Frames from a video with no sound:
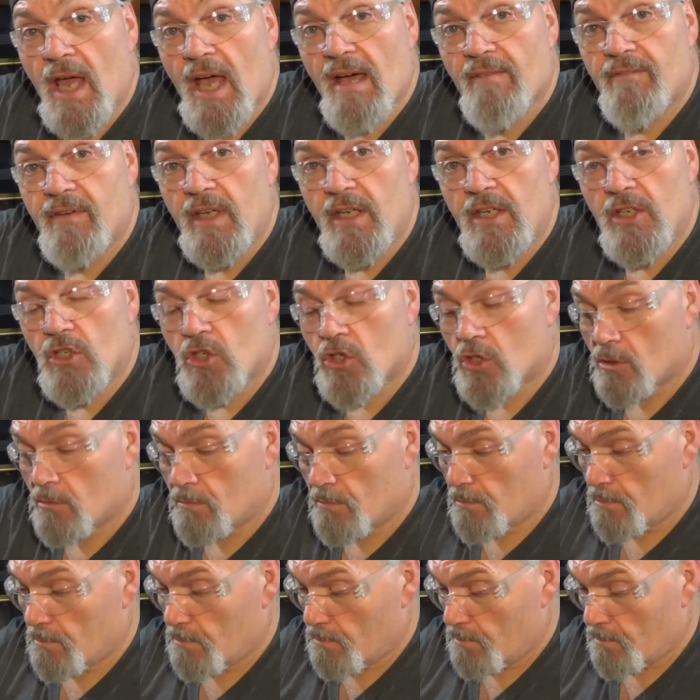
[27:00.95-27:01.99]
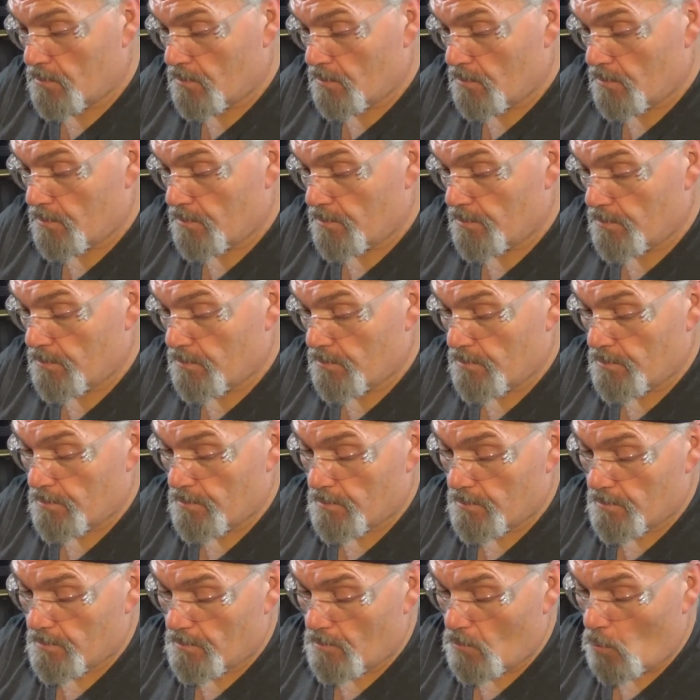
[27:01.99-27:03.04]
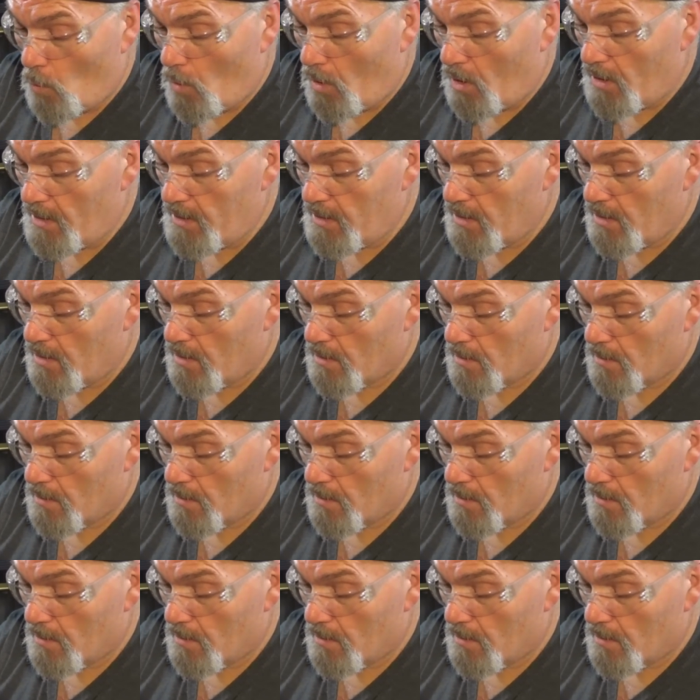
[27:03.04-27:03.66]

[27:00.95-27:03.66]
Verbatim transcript: half inch wad.